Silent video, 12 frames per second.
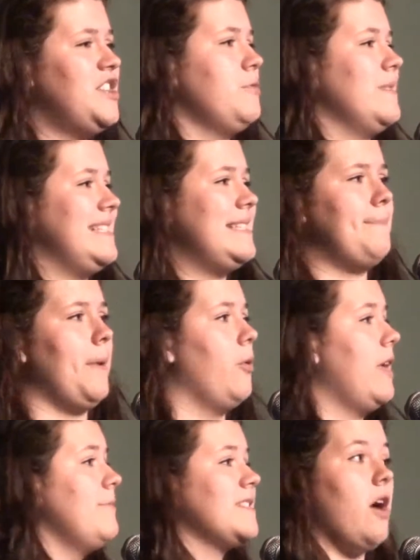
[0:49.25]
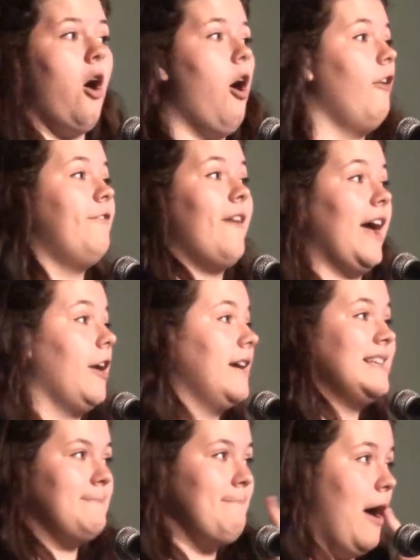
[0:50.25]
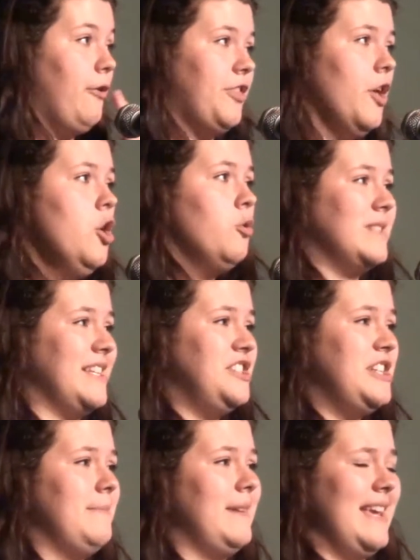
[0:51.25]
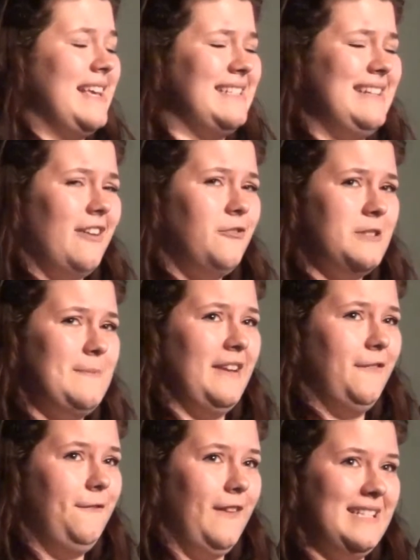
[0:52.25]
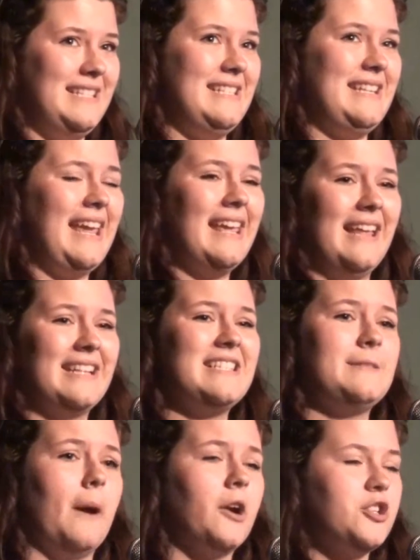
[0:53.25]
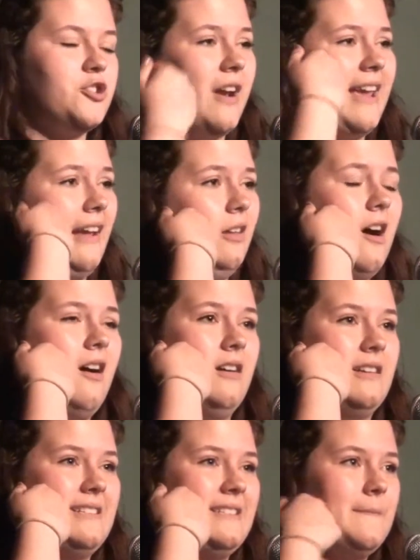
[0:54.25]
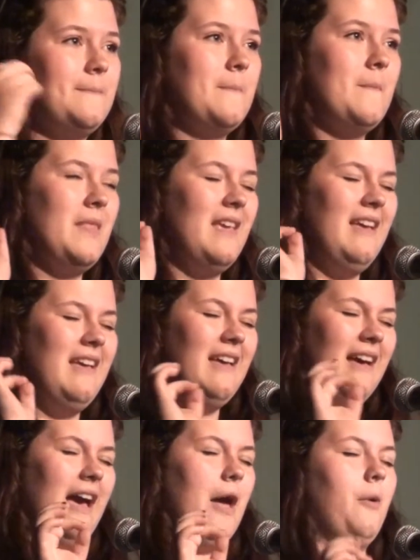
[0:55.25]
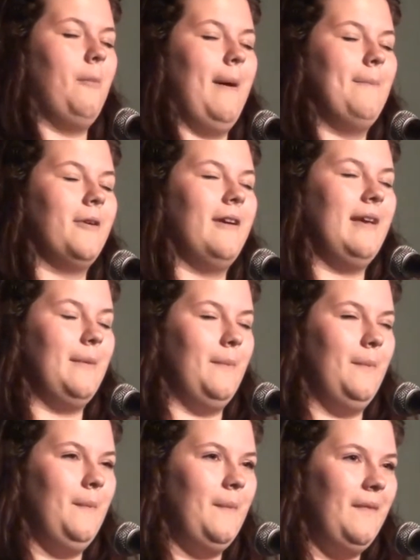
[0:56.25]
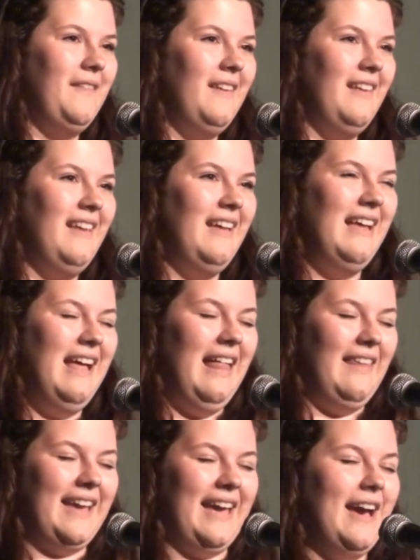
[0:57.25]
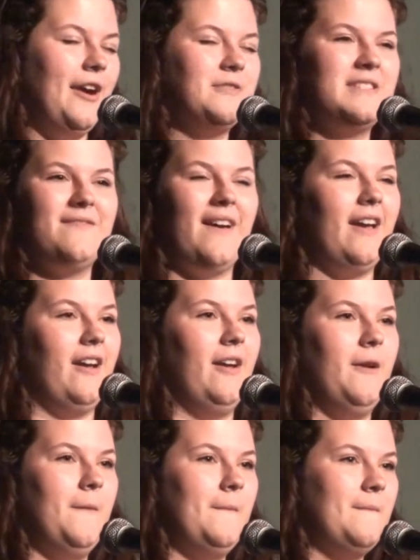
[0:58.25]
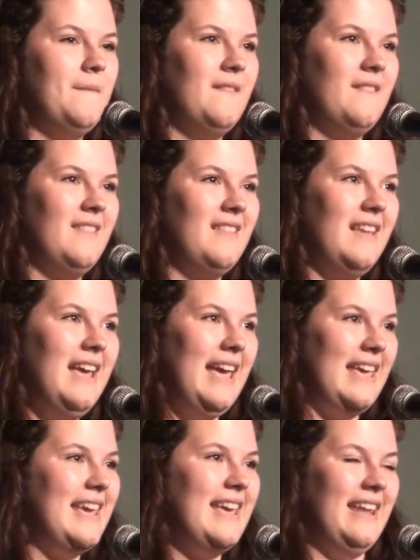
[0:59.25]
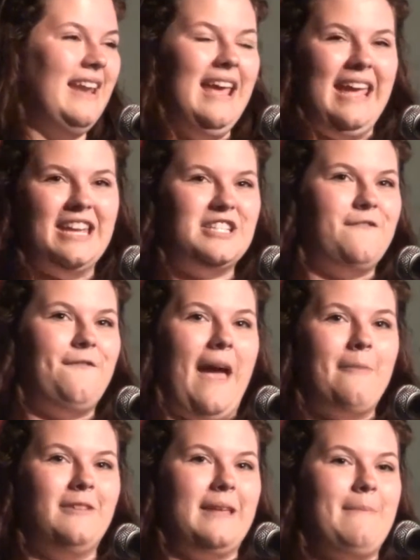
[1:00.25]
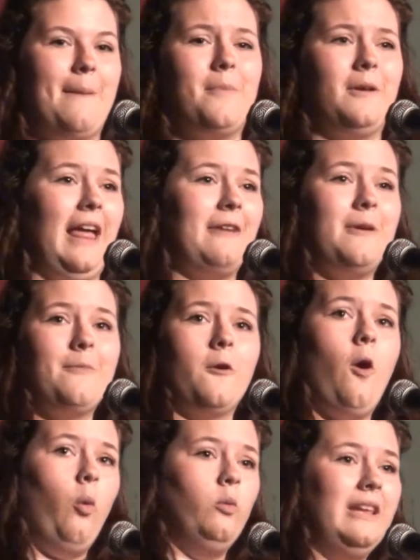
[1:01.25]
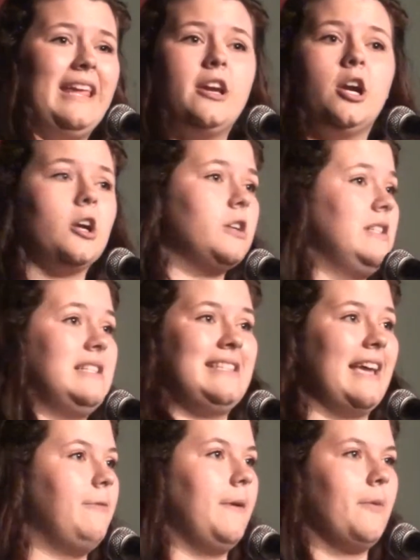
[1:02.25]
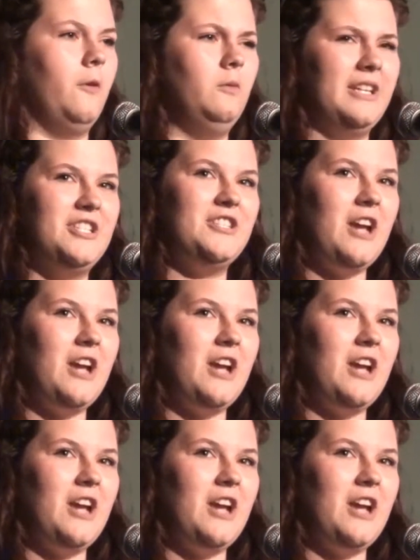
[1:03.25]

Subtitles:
into his Zippo. He was all fire, his mouth was a chimney, his knuckles made of flint, stinging like sparks striking logs. I remember him like a house fire. He hit each family member like we were only curtains, like we were only